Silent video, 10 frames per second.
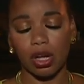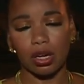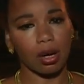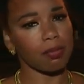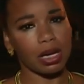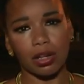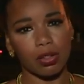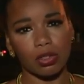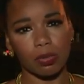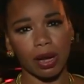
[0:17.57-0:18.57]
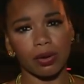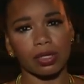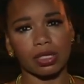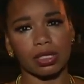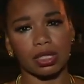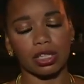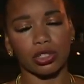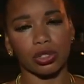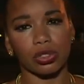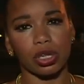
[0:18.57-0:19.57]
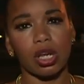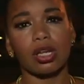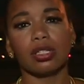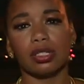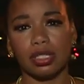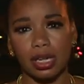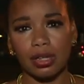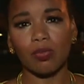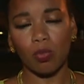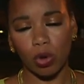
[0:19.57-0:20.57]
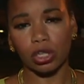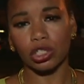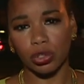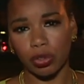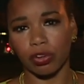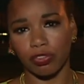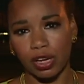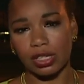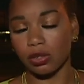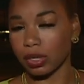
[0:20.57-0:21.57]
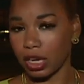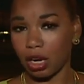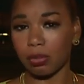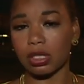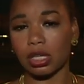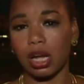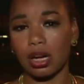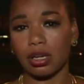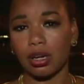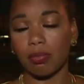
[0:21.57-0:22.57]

Now, many of those parents and teachers didn't want to show their face on camera tonight,